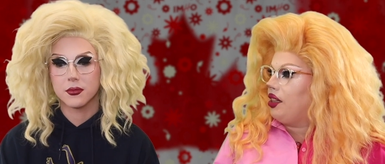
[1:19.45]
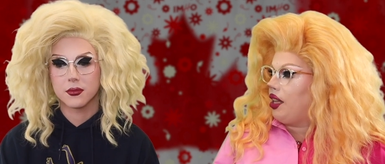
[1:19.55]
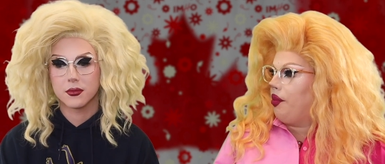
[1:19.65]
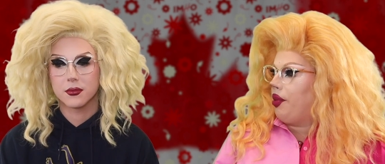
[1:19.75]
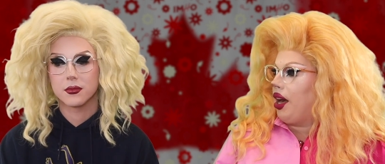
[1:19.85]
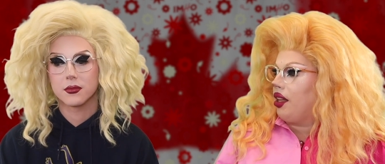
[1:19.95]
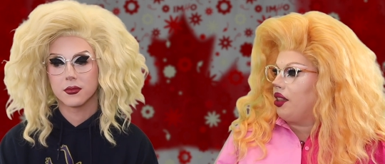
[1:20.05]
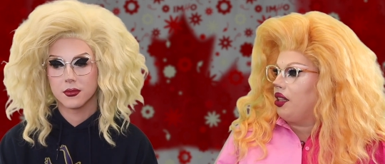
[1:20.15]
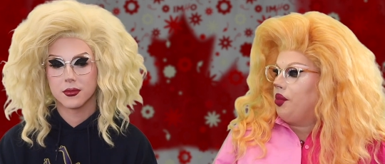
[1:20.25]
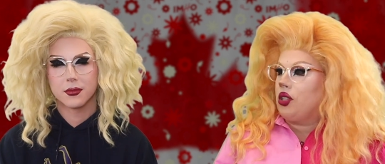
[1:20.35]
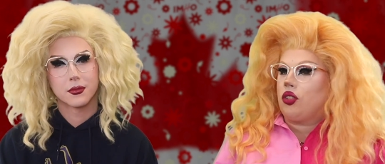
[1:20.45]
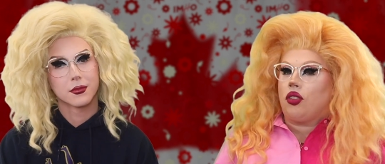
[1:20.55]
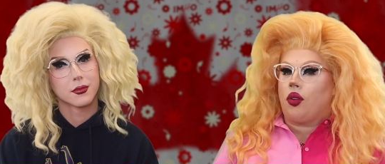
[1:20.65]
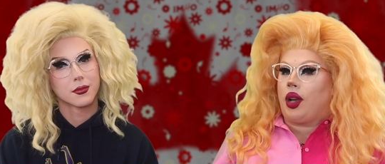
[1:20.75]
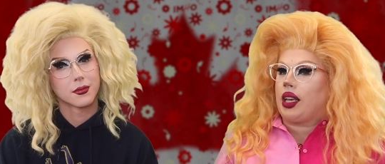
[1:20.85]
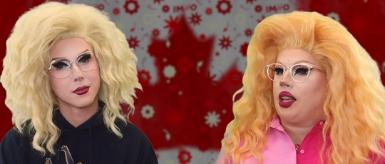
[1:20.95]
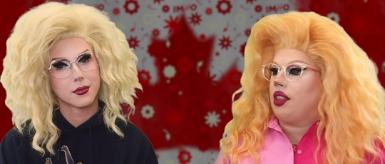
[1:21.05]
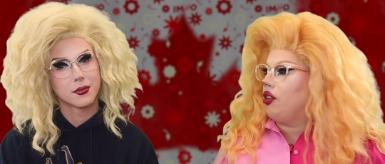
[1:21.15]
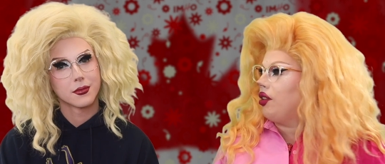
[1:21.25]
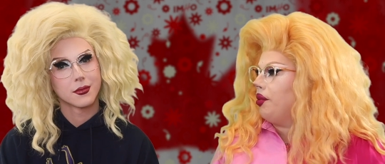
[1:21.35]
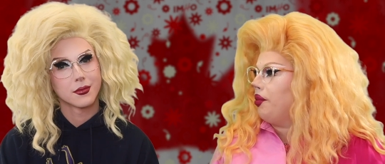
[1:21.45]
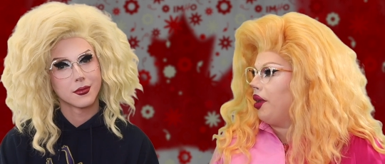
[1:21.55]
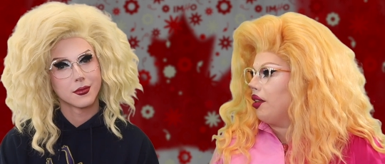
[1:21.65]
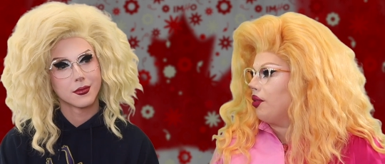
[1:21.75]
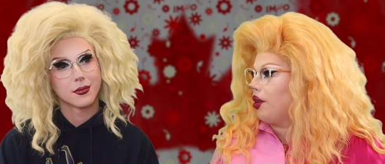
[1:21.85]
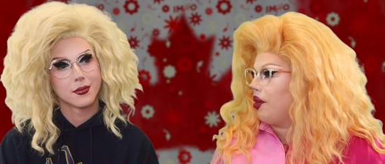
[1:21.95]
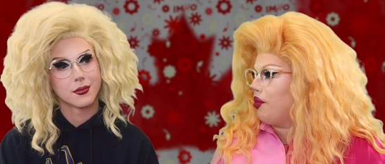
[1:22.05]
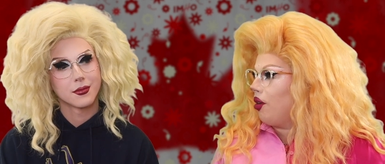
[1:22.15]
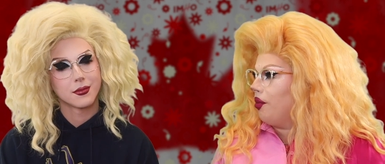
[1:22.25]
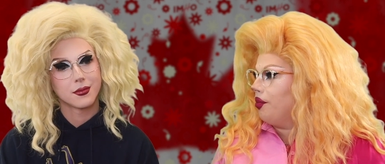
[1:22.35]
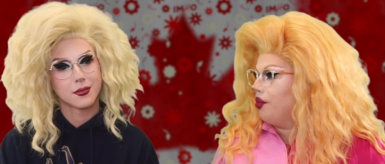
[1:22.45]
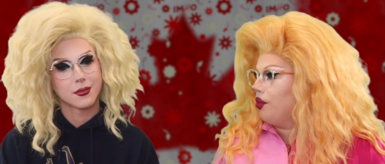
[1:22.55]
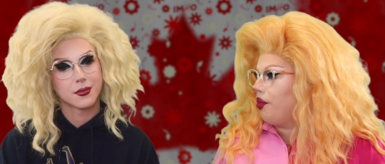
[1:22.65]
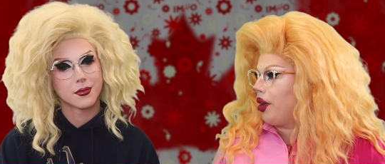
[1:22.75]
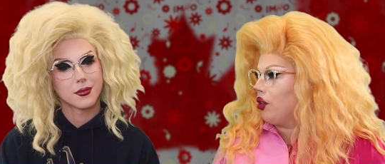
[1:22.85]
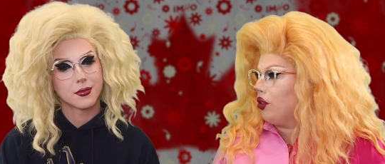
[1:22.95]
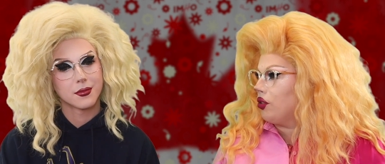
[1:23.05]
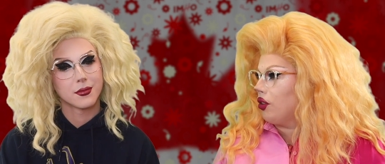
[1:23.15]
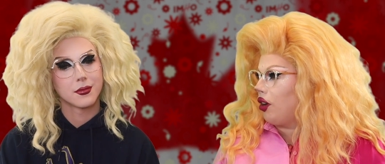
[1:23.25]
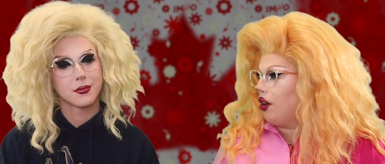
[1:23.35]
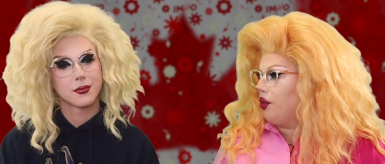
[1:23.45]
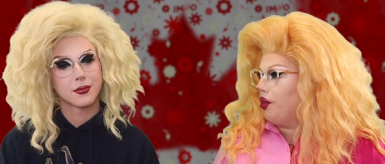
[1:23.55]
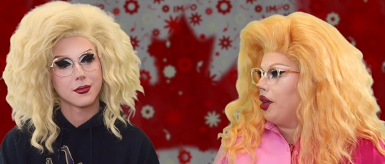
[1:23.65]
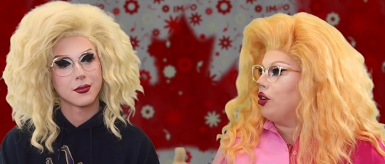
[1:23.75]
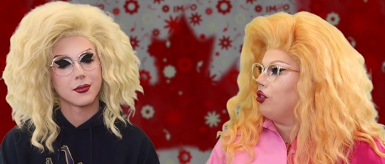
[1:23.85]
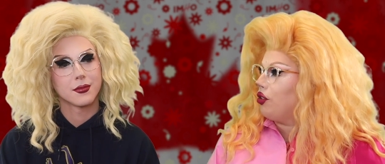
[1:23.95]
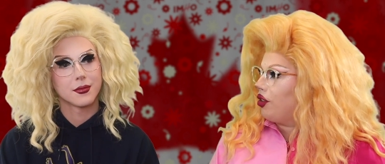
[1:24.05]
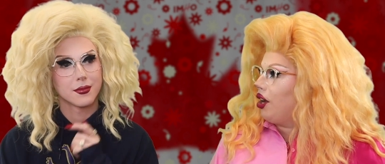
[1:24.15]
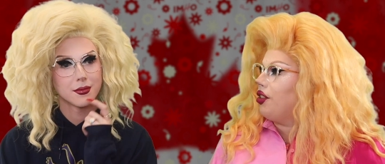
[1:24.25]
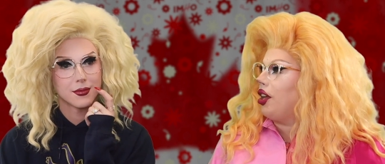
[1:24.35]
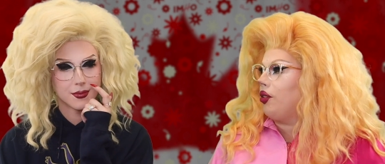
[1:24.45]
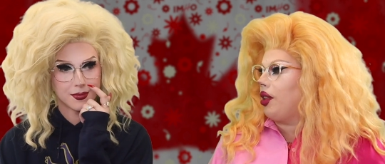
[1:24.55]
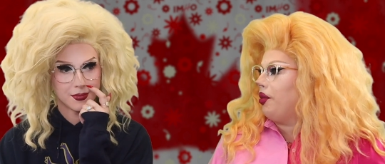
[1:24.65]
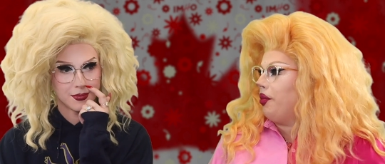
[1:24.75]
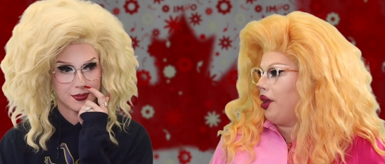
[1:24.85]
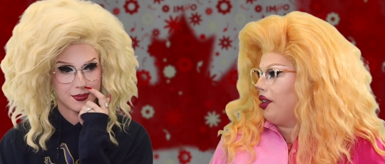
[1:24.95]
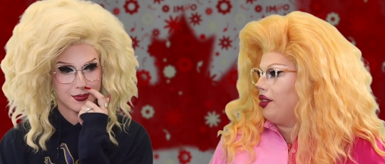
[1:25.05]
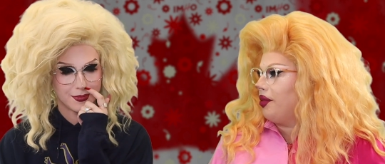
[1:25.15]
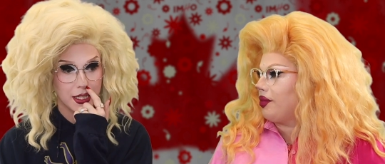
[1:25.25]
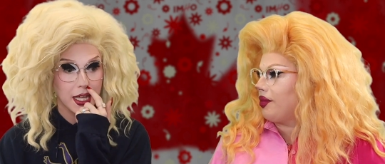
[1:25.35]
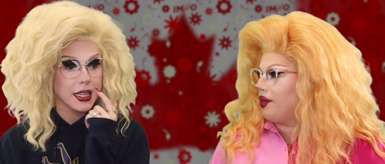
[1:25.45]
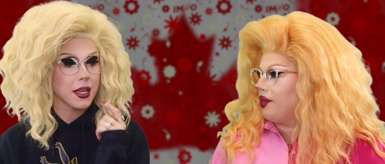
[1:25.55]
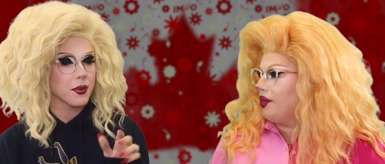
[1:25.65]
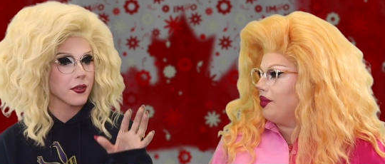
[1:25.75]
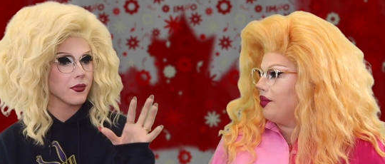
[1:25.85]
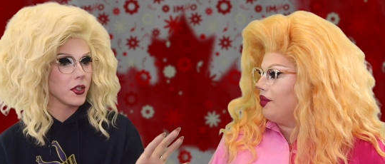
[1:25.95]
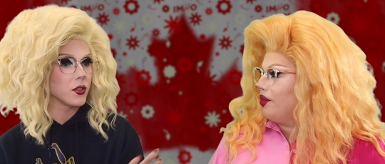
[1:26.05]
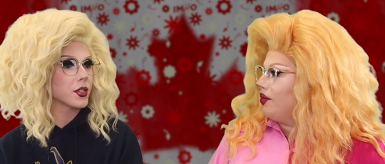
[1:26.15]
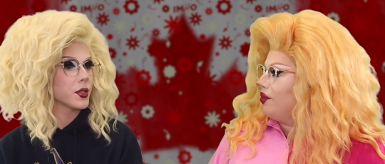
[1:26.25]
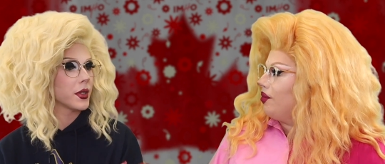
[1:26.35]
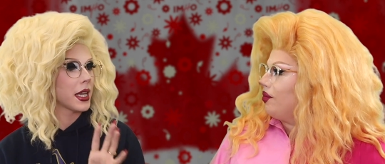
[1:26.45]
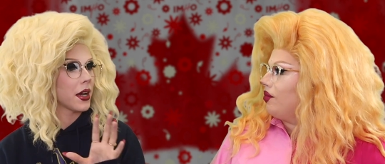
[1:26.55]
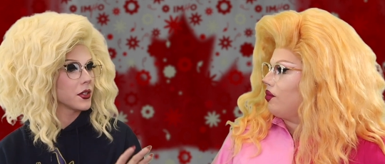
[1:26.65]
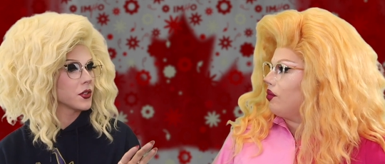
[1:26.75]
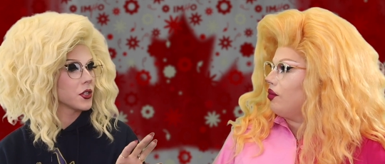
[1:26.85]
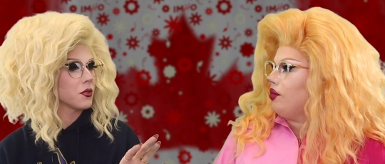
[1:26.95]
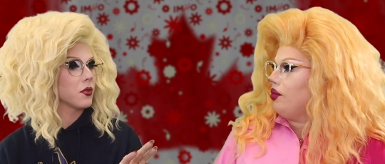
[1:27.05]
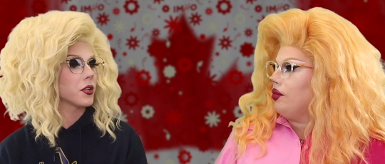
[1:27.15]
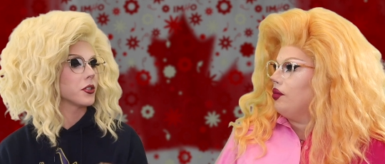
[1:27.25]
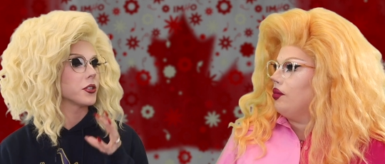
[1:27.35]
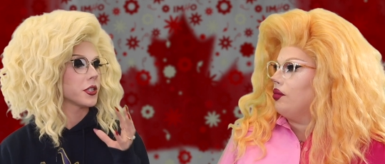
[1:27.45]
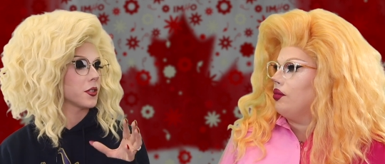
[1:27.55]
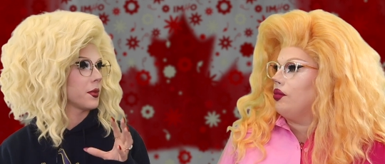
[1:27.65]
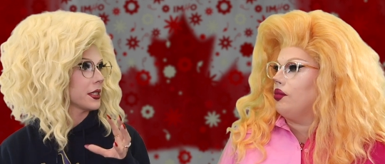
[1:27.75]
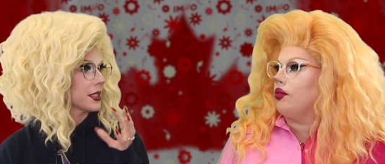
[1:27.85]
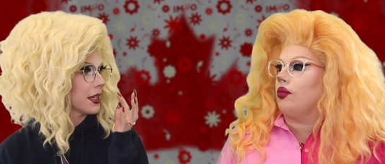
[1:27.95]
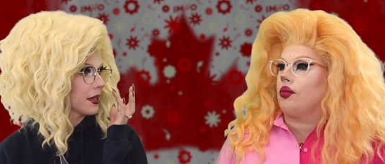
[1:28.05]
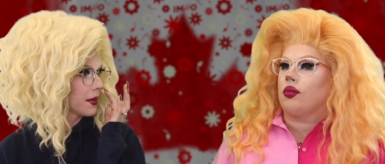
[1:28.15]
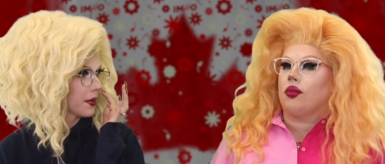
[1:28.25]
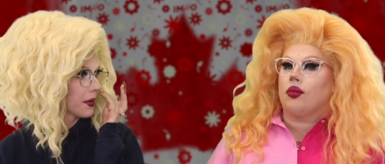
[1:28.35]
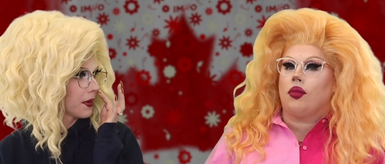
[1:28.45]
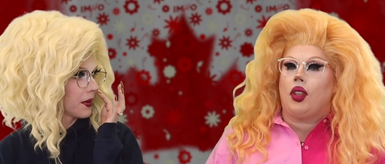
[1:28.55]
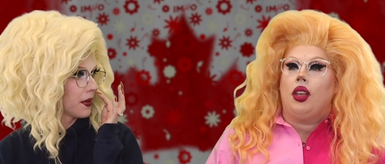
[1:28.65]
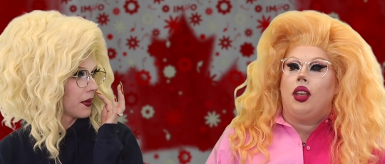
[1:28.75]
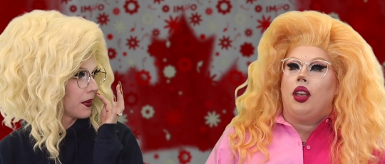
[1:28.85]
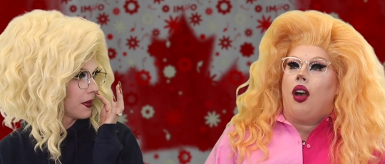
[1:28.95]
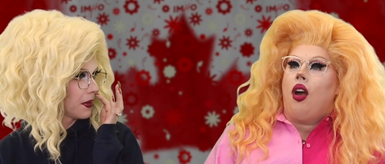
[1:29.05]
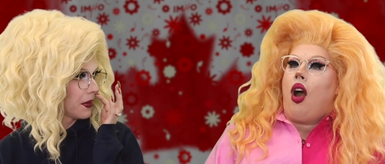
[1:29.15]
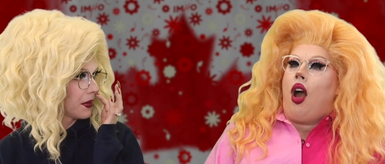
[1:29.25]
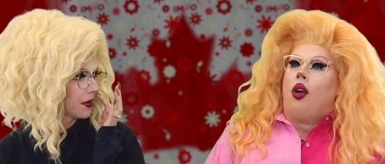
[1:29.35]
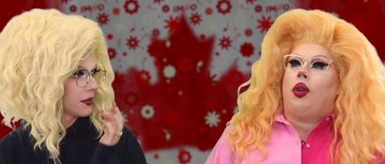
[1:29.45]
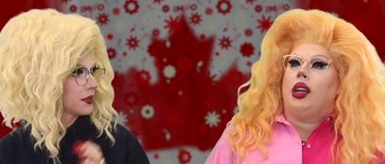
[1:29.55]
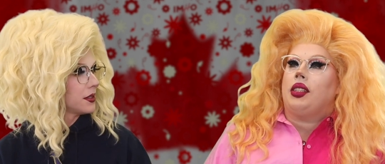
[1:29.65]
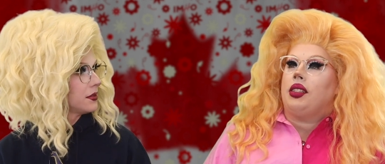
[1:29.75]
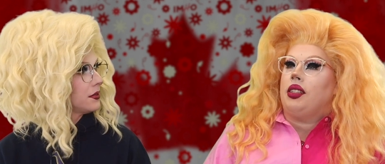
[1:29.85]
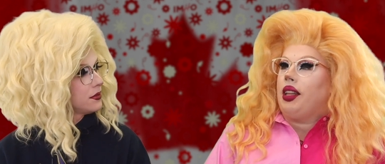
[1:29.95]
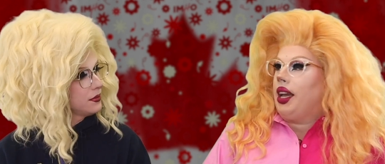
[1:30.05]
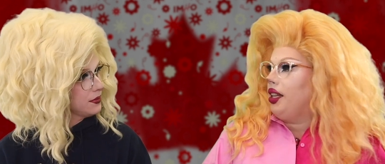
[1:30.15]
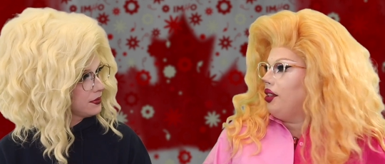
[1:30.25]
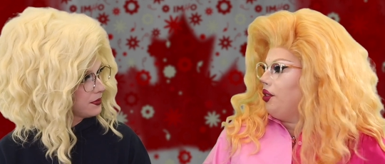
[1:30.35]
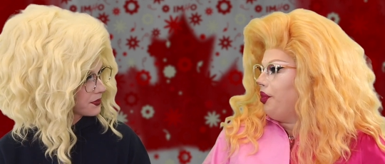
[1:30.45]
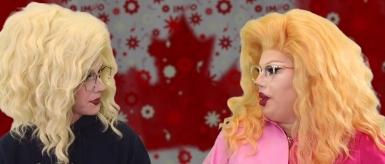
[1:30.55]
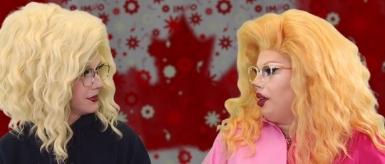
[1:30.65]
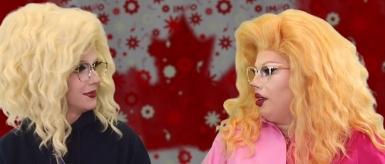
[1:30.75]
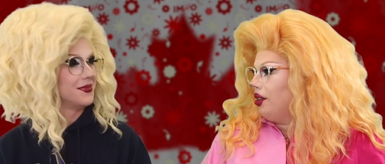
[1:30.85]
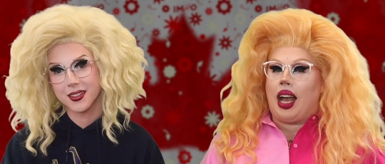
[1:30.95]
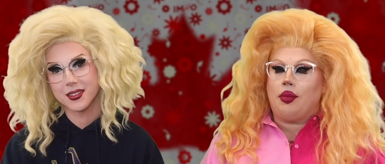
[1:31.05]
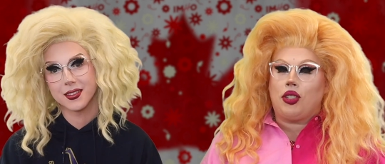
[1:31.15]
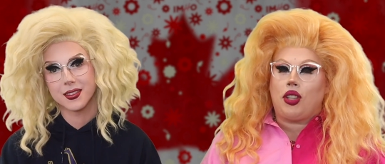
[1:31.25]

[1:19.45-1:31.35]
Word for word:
Speaker 1: in that bath because you know I can't. They don't let me bathe when I'm home when my girls are gone. When my girls are there, they don't let me bathe.
Speaker 2: Like they refuse to allow you to, or you're just so busy.
Speaker 1: Well, it's a little A, a little B. I'm